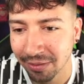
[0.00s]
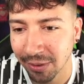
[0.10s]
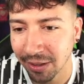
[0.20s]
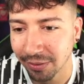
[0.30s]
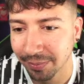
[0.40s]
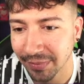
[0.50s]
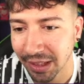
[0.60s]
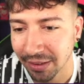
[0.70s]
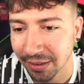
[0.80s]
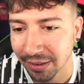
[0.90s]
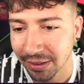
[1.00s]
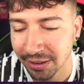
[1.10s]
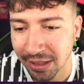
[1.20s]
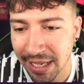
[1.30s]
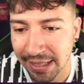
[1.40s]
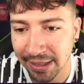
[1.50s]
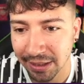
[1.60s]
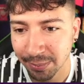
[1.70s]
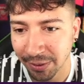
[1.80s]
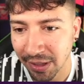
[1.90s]
Well, say it
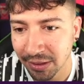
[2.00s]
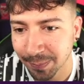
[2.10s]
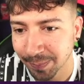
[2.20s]
less, my friend.